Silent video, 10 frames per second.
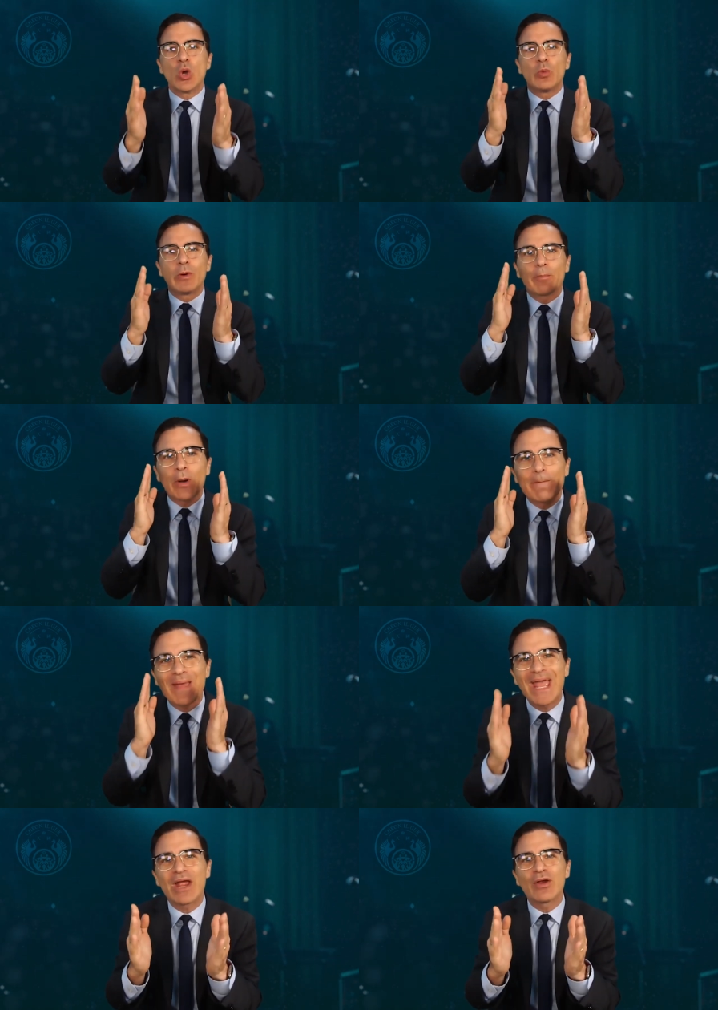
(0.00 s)
were
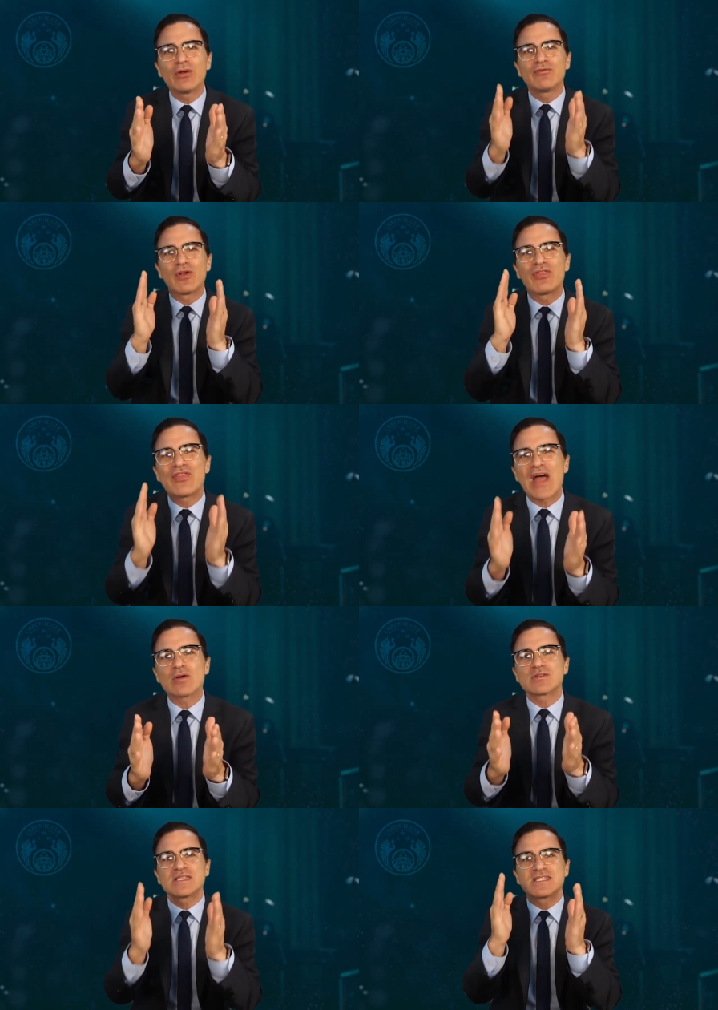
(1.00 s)
prepared for
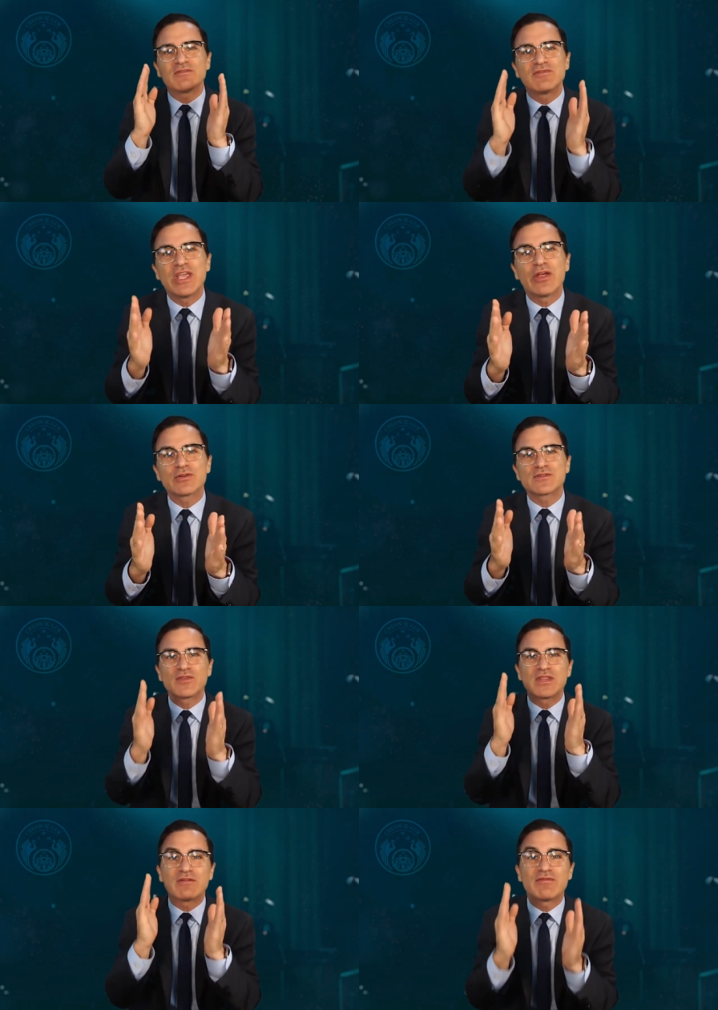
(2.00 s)
thousands of years
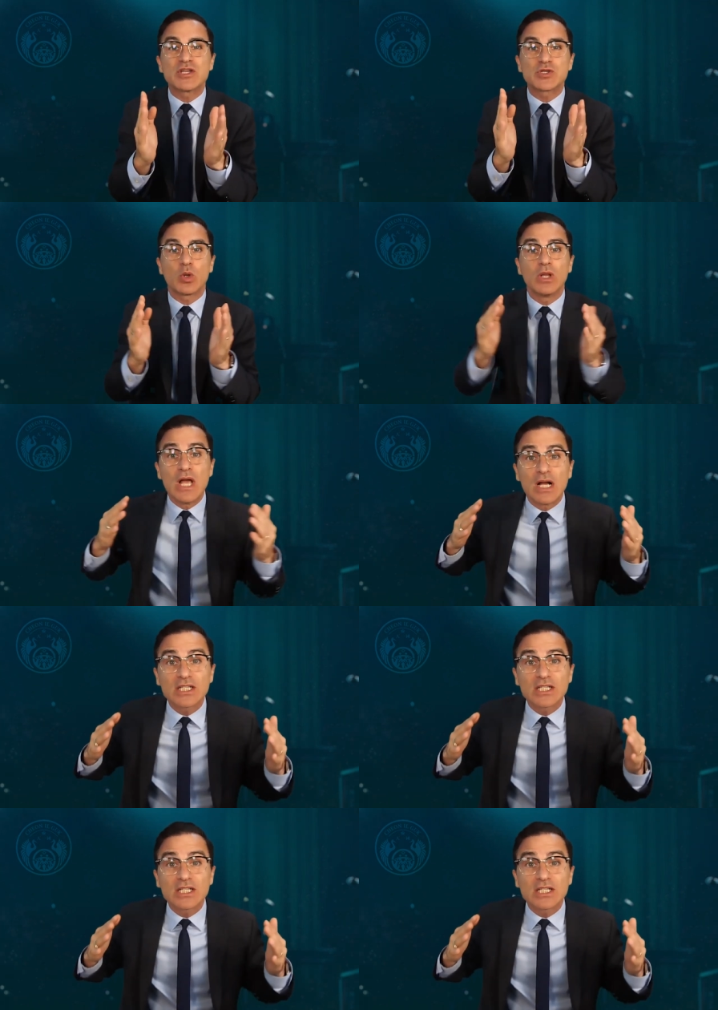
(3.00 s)
for the eventual